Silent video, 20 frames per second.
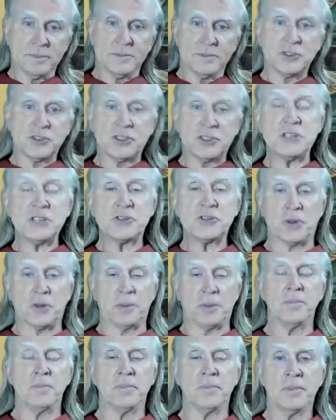
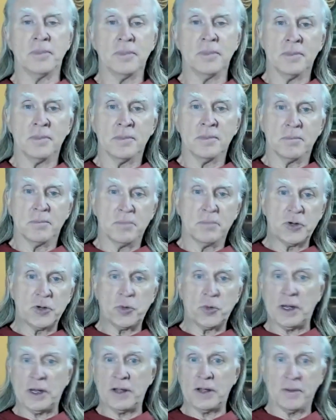system
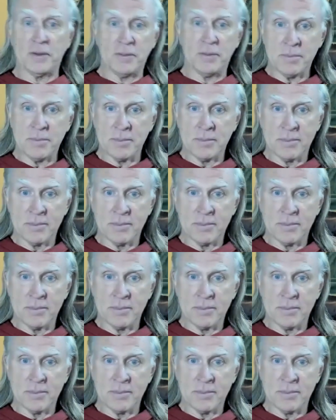between